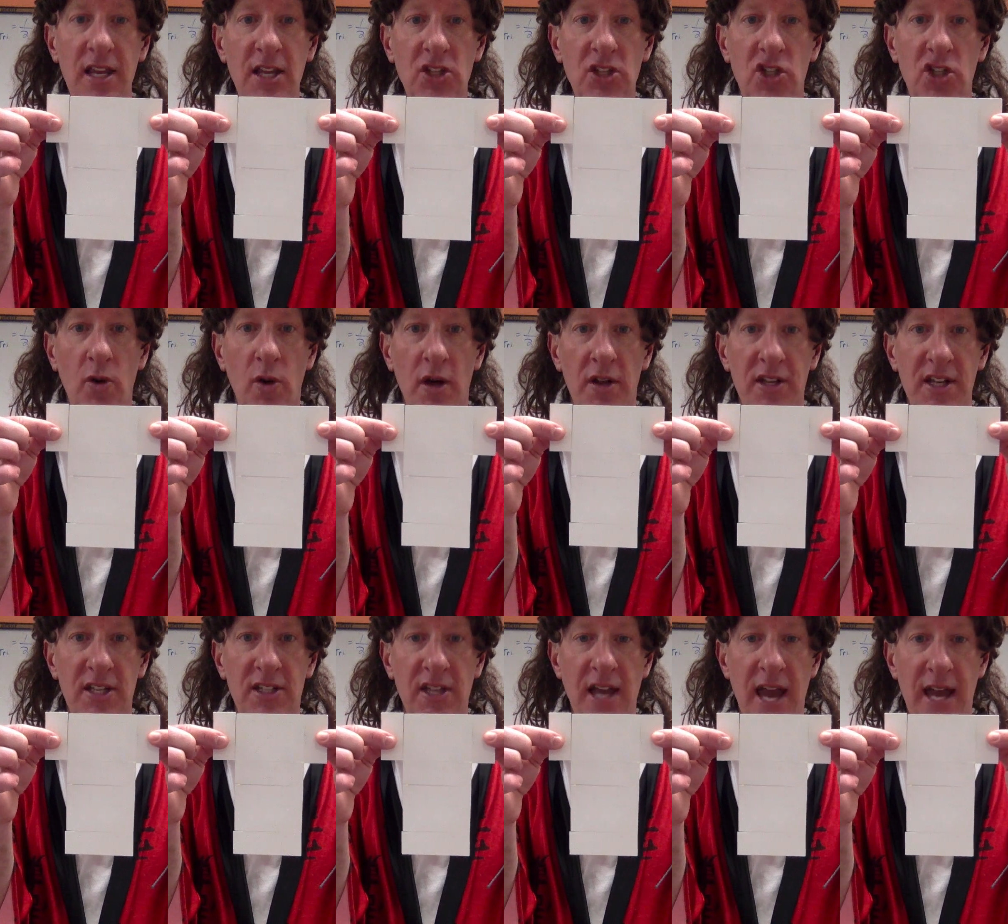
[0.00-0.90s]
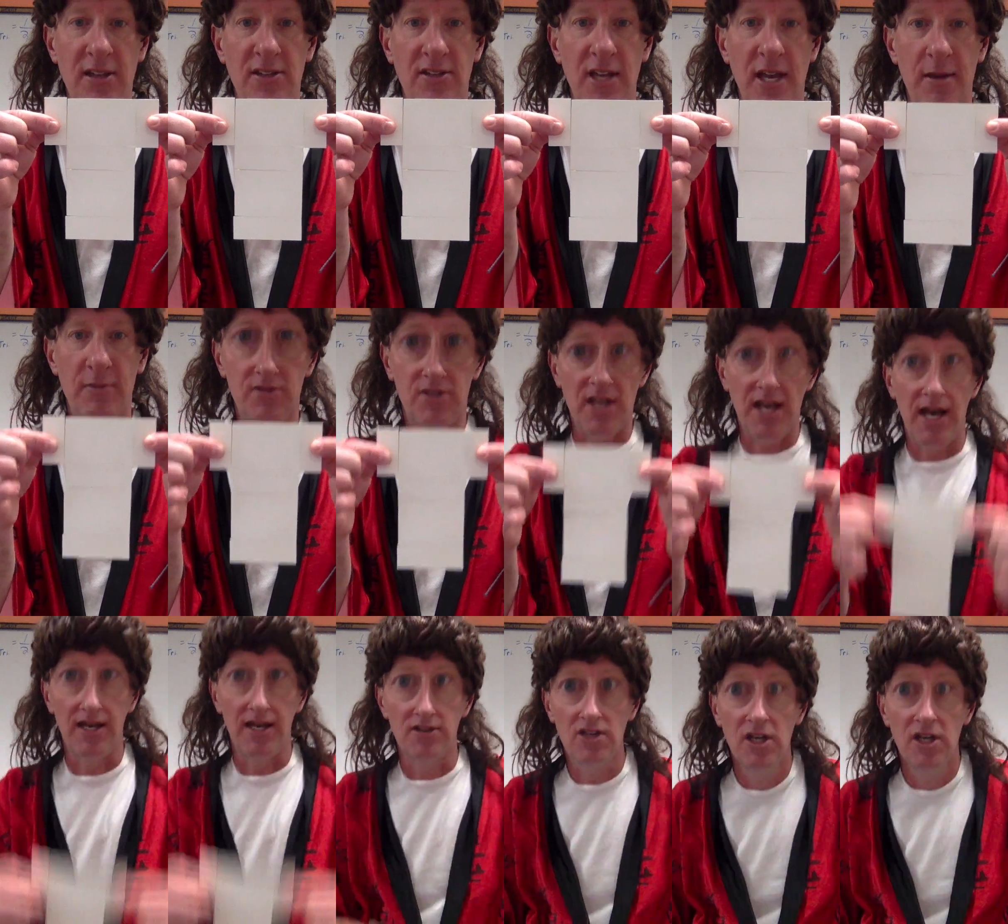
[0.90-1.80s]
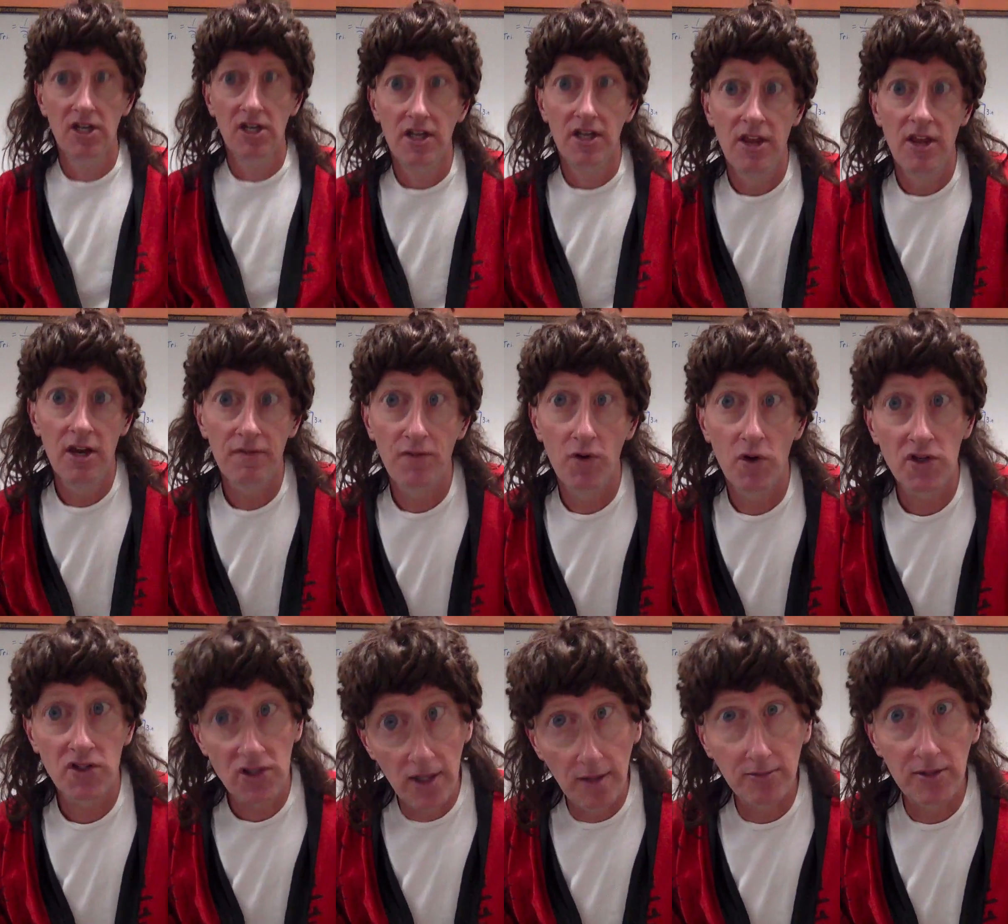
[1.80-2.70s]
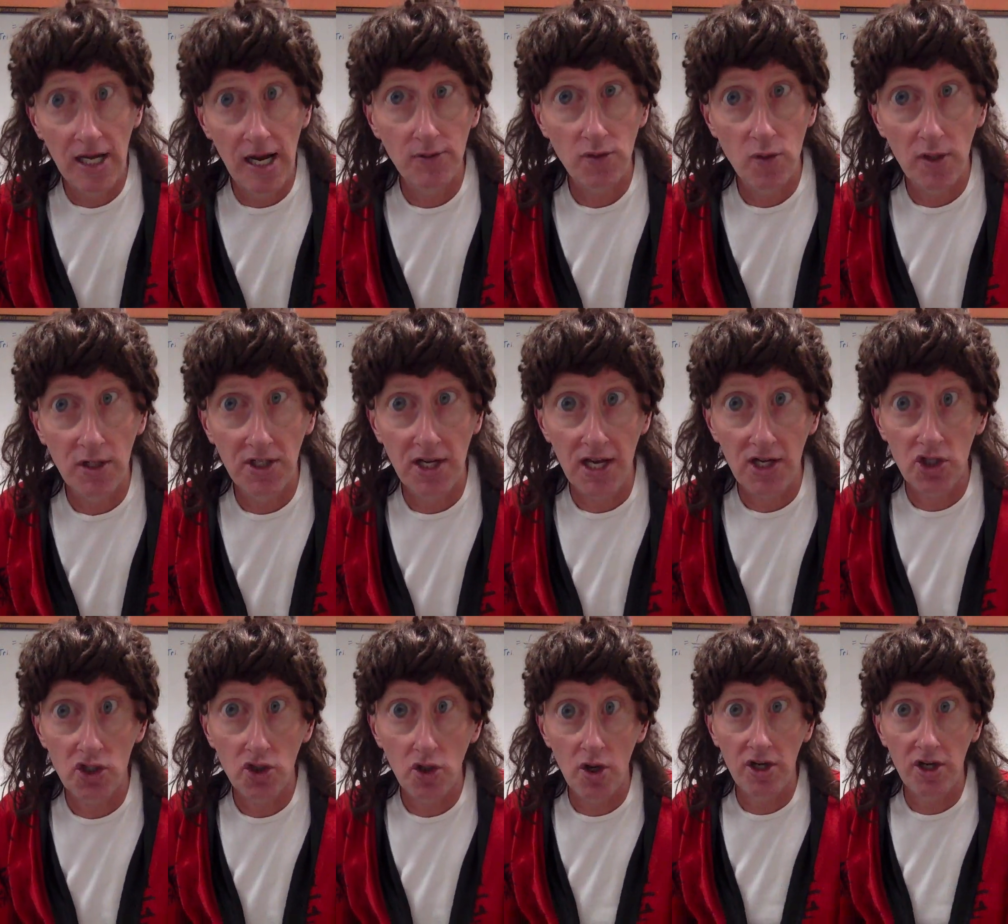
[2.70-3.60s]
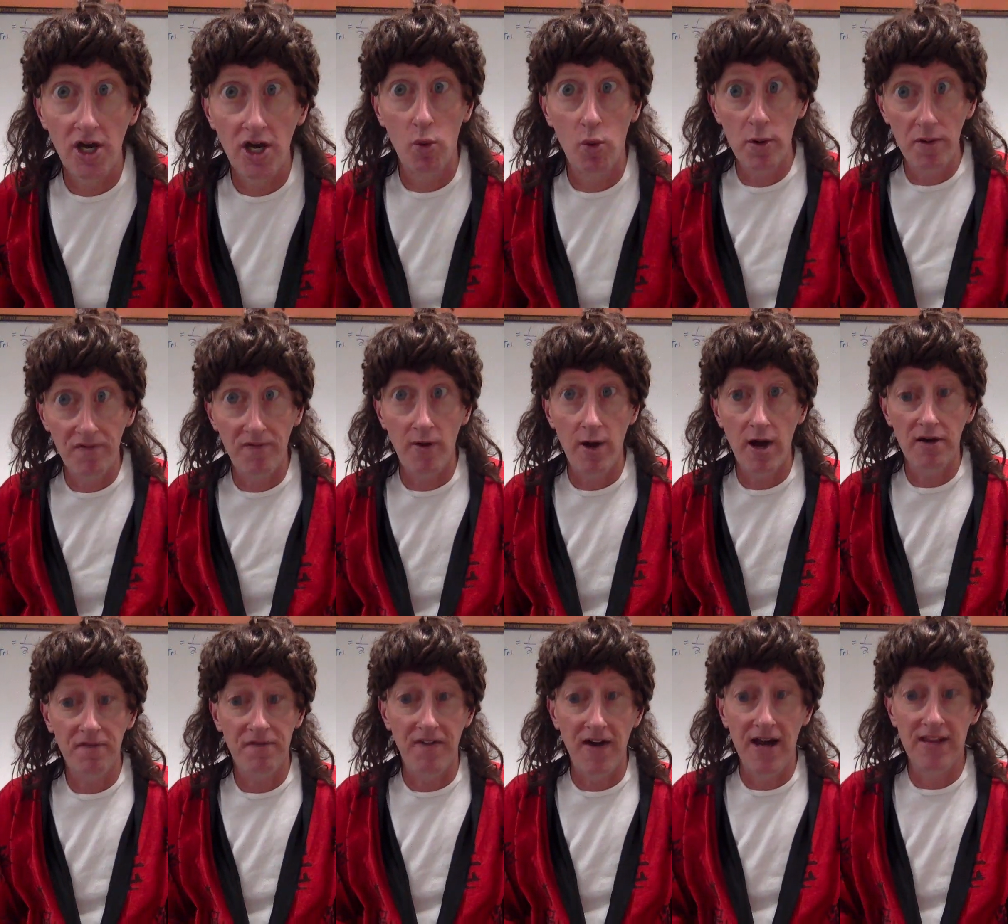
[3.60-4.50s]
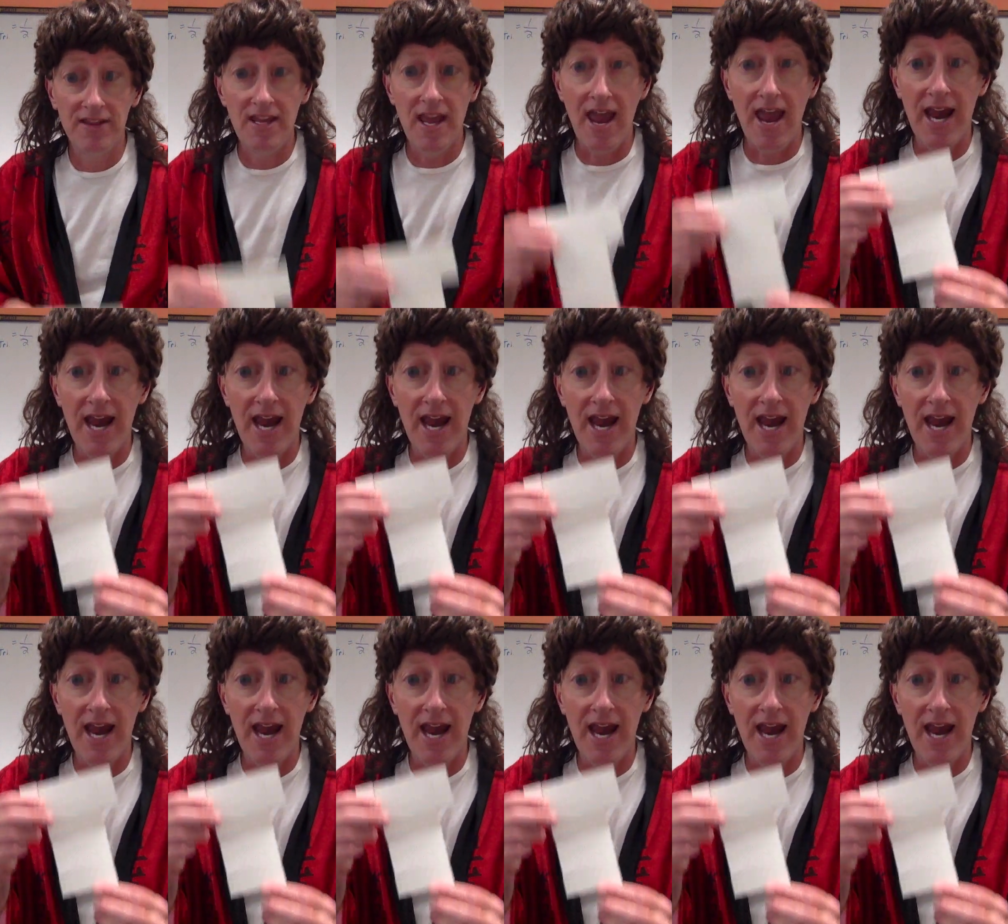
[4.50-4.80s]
these two are the exact same size. Therefore, sometimes we can take a shortcut when we want to find the